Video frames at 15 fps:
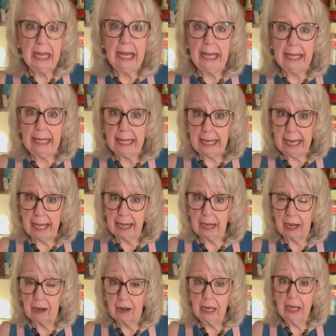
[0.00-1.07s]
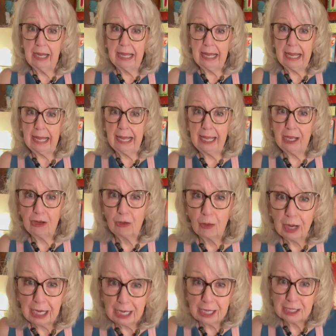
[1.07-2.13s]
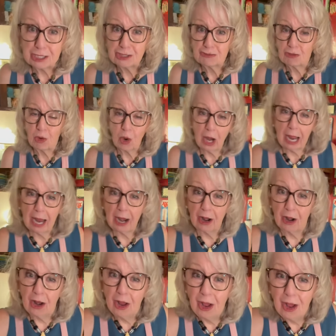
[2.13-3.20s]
and get out our ingredients for our